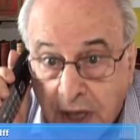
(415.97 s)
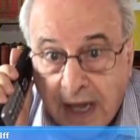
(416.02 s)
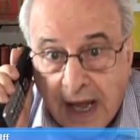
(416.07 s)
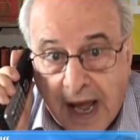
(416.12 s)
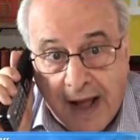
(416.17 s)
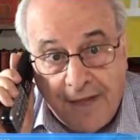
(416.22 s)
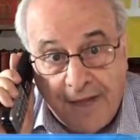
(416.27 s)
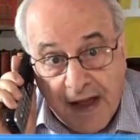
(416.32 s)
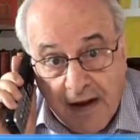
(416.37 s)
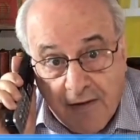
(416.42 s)

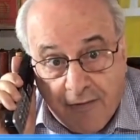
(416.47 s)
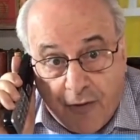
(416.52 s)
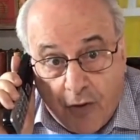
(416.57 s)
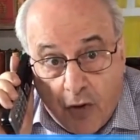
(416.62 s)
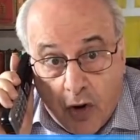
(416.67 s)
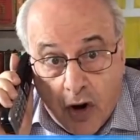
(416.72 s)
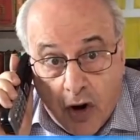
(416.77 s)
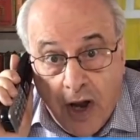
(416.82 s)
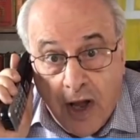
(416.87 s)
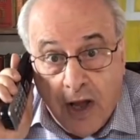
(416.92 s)
And
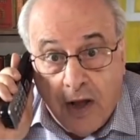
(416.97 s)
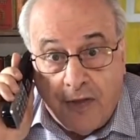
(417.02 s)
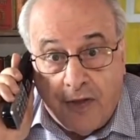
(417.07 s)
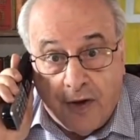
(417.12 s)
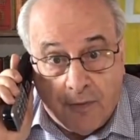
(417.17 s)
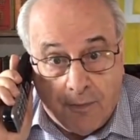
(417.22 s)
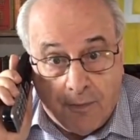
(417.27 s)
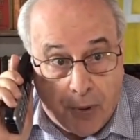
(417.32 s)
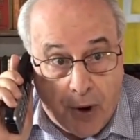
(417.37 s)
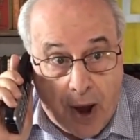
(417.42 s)
therefore, the
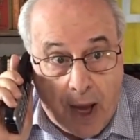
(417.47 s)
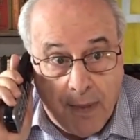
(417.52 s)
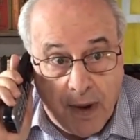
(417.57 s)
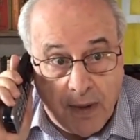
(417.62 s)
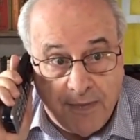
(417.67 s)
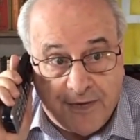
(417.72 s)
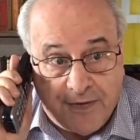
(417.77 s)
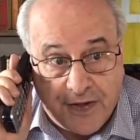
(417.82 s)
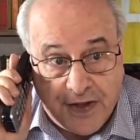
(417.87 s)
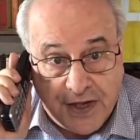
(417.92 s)

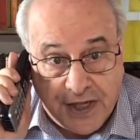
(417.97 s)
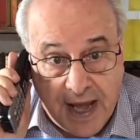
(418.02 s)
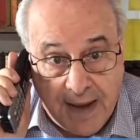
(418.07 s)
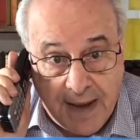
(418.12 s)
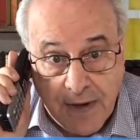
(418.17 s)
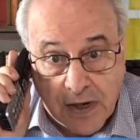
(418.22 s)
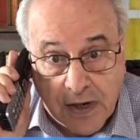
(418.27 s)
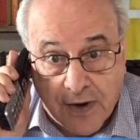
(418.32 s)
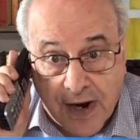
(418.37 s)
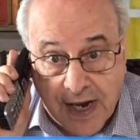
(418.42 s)
problem for the
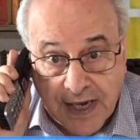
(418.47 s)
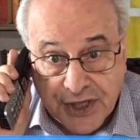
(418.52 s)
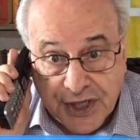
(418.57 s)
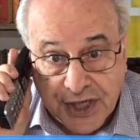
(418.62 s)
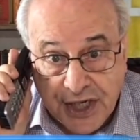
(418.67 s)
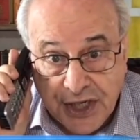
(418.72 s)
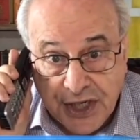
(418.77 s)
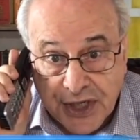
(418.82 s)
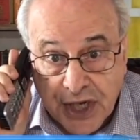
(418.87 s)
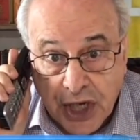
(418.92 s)
Democrats
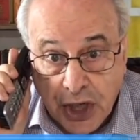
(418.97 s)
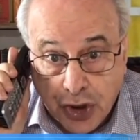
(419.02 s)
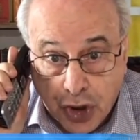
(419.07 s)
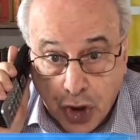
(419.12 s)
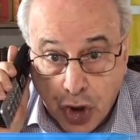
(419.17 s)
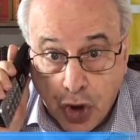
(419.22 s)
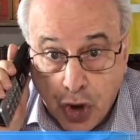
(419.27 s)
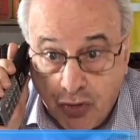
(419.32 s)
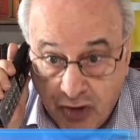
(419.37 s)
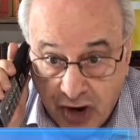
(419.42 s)
is, do
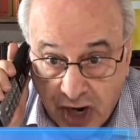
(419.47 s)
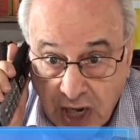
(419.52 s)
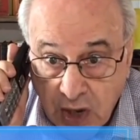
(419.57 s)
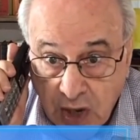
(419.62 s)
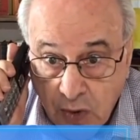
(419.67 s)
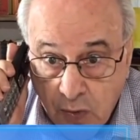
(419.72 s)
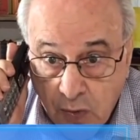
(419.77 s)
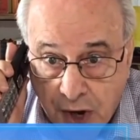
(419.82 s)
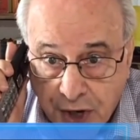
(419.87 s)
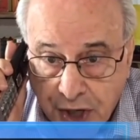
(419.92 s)
you really
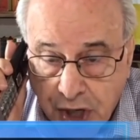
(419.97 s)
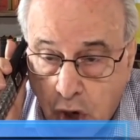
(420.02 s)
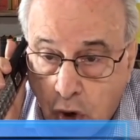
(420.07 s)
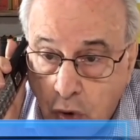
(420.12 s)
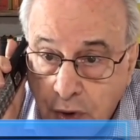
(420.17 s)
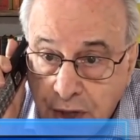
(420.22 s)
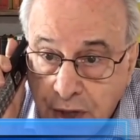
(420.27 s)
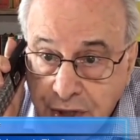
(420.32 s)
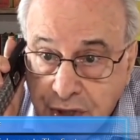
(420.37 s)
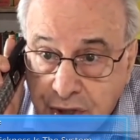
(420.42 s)
want to go
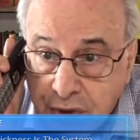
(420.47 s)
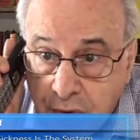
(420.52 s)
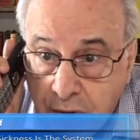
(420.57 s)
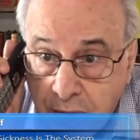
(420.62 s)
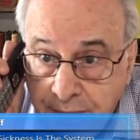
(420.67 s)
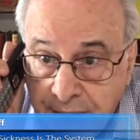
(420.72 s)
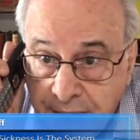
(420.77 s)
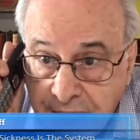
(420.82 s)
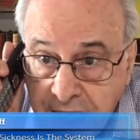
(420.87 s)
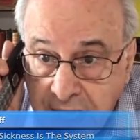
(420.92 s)
into a
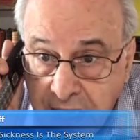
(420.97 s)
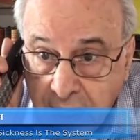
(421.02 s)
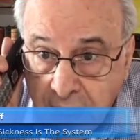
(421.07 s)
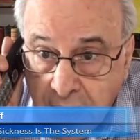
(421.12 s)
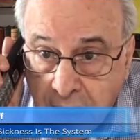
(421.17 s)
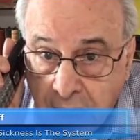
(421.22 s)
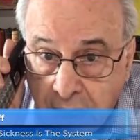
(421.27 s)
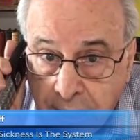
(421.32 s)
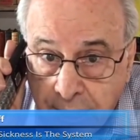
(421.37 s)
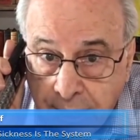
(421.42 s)

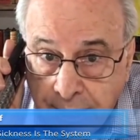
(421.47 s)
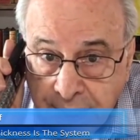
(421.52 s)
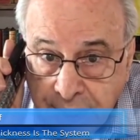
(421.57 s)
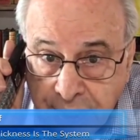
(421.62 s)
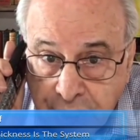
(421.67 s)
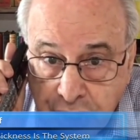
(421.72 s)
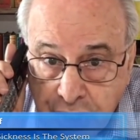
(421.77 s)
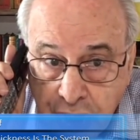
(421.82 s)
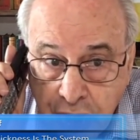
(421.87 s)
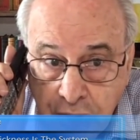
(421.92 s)

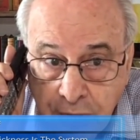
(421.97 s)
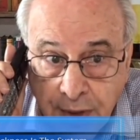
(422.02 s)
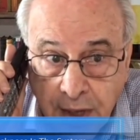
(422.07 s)
midterm